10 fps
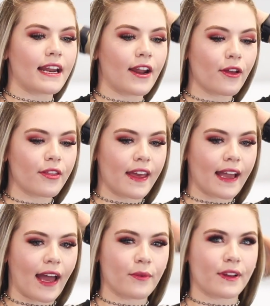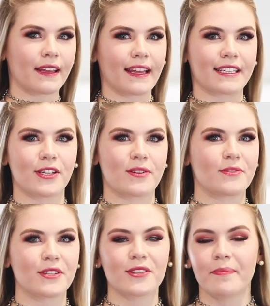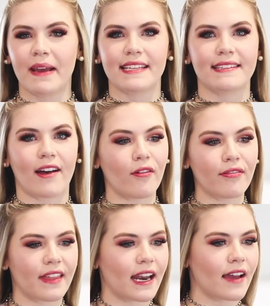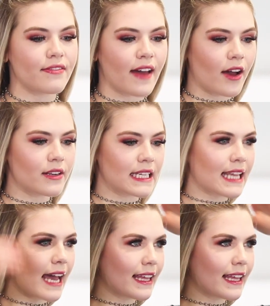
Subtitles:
another thing I really like to do just on myself that I found is I